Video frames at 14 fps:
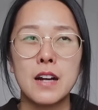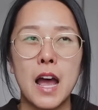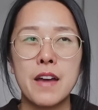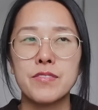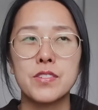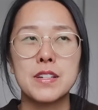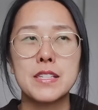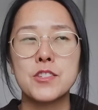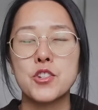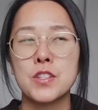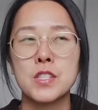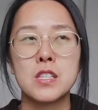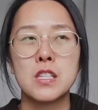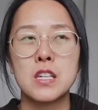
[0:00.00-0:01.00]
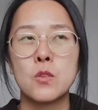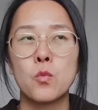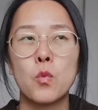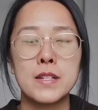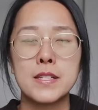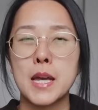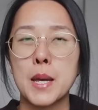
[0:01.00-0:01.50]
I've always just seen
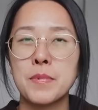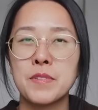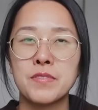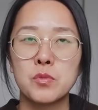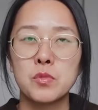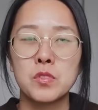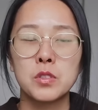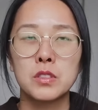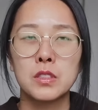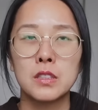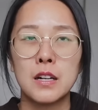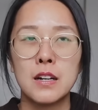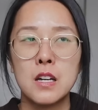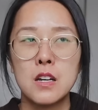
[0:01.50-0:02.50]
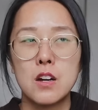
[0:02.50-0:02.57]
one type of arugula,